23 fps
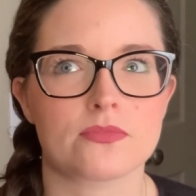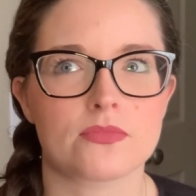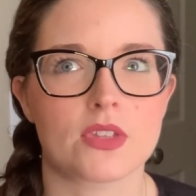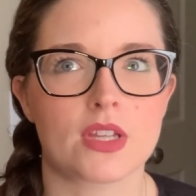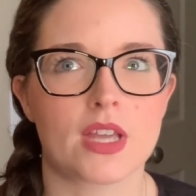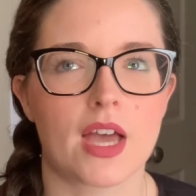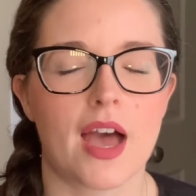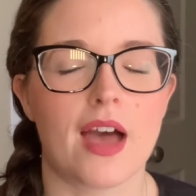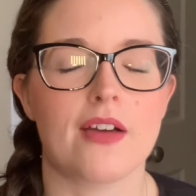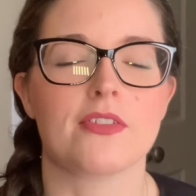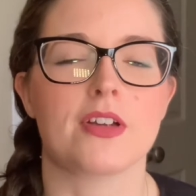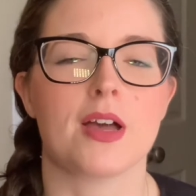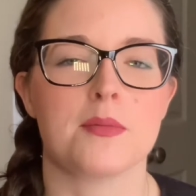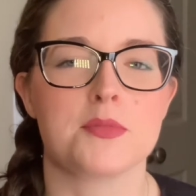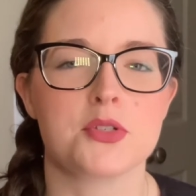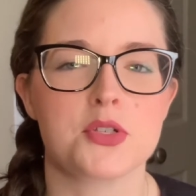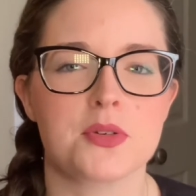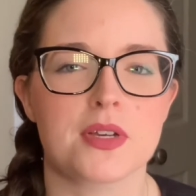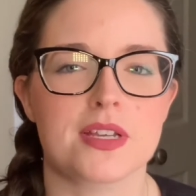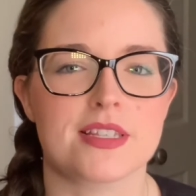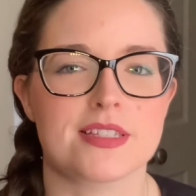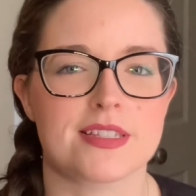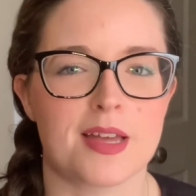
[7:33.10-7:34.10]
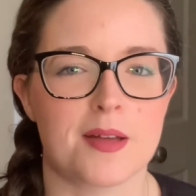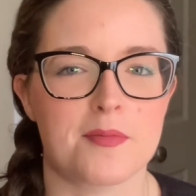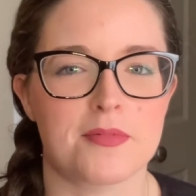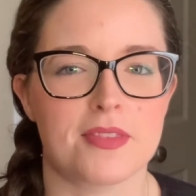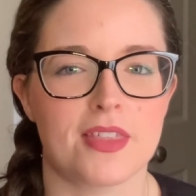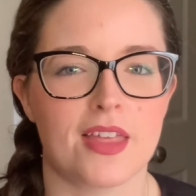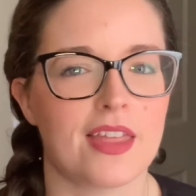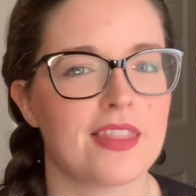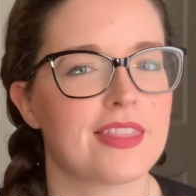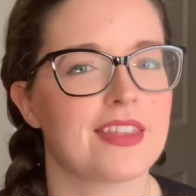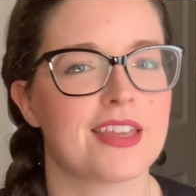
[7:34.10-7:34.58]
I've come to accept
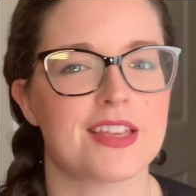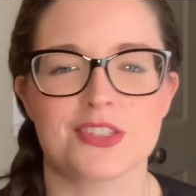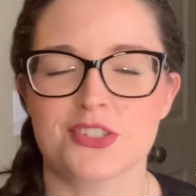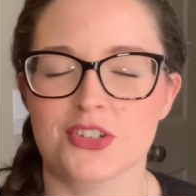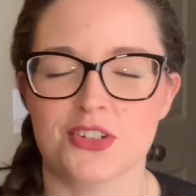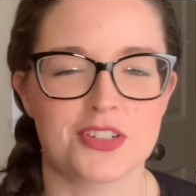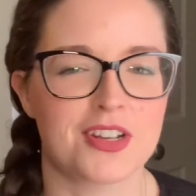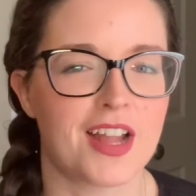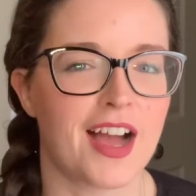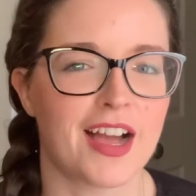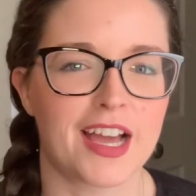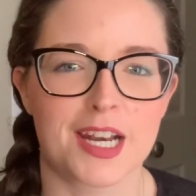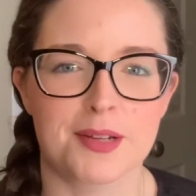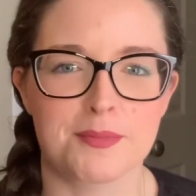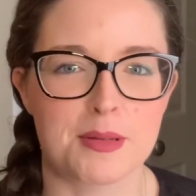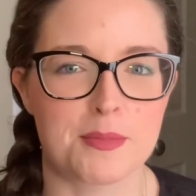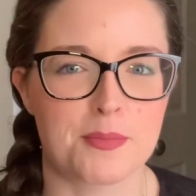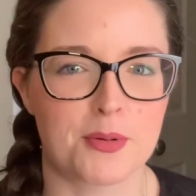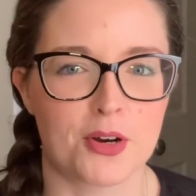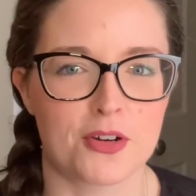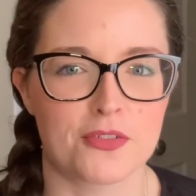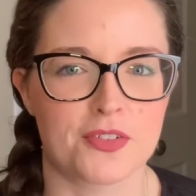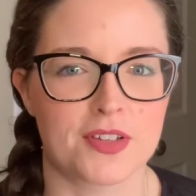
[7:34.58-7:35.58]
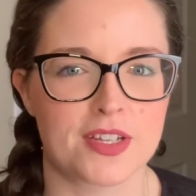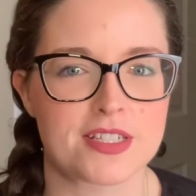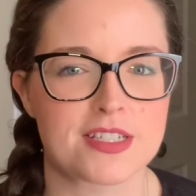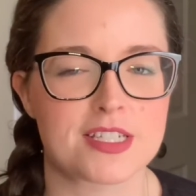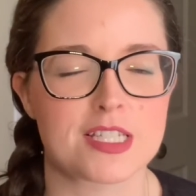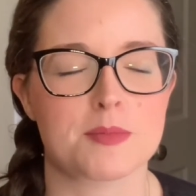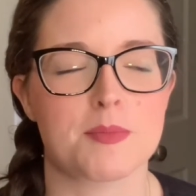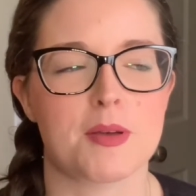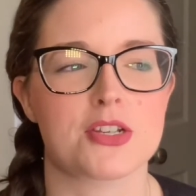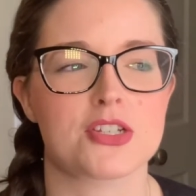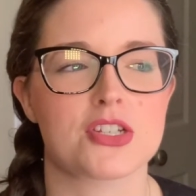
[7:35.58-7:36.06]
that things are not going to be perfect,
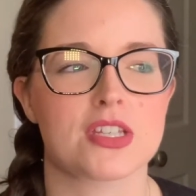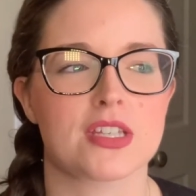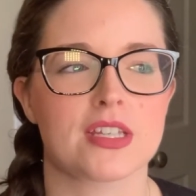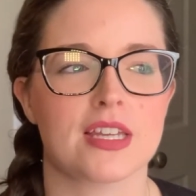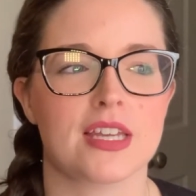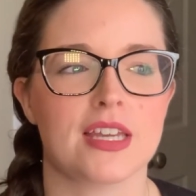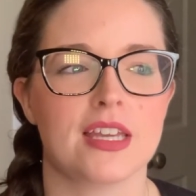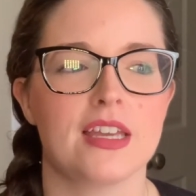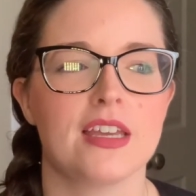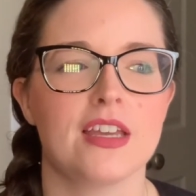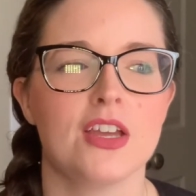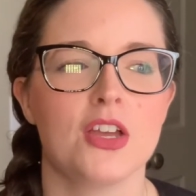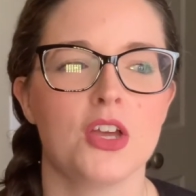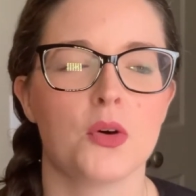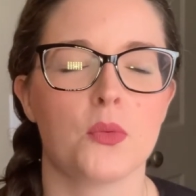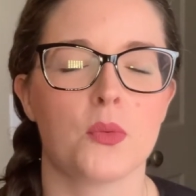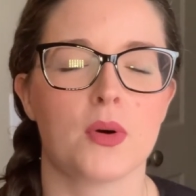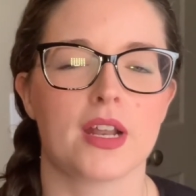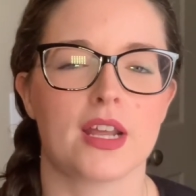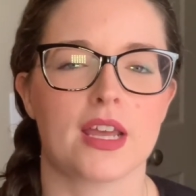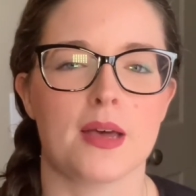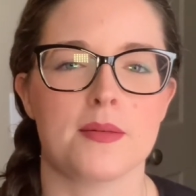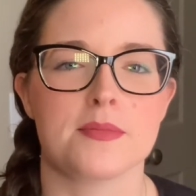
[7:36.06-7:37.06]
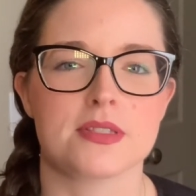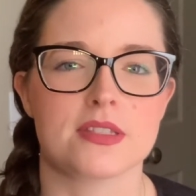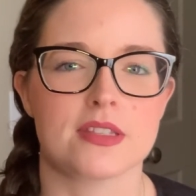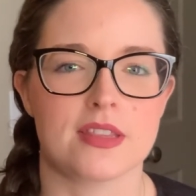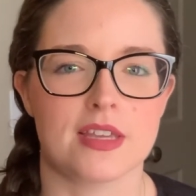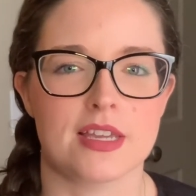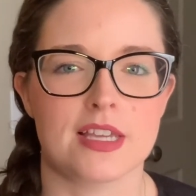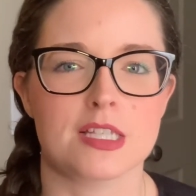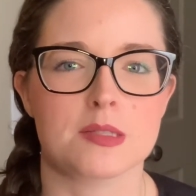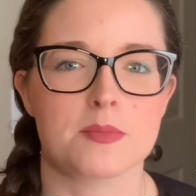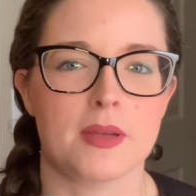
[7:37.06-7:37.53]
especially when it comes to
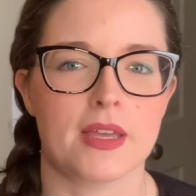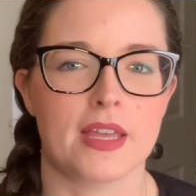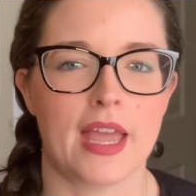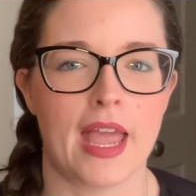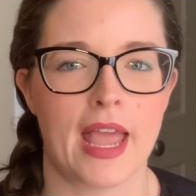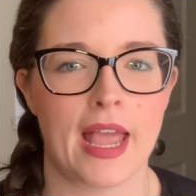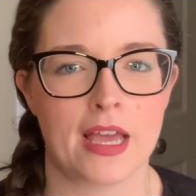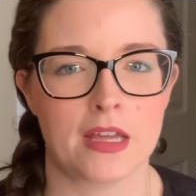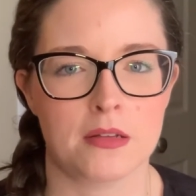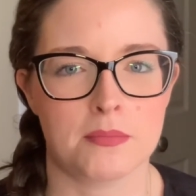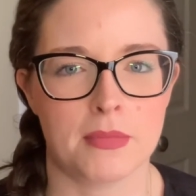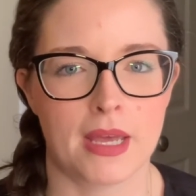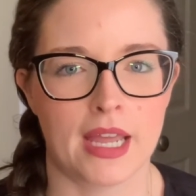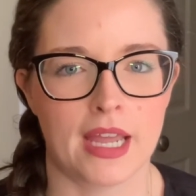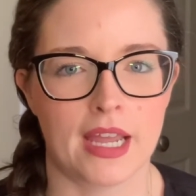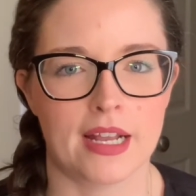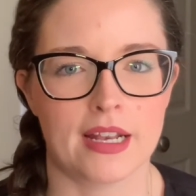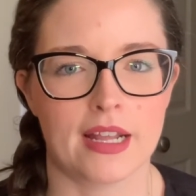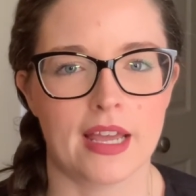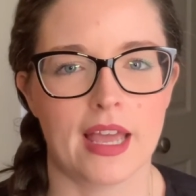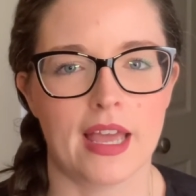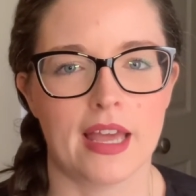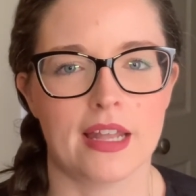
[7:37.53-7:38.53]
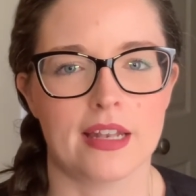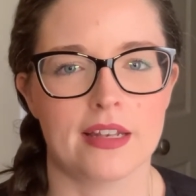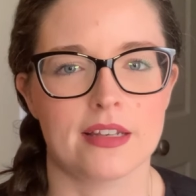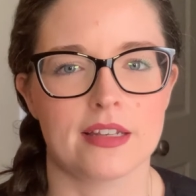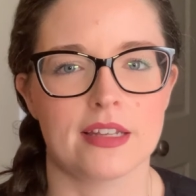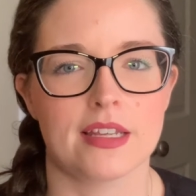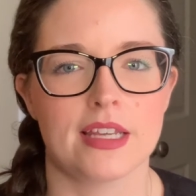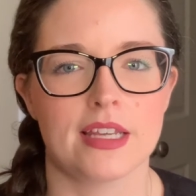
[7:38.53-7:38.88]
things being handmade, and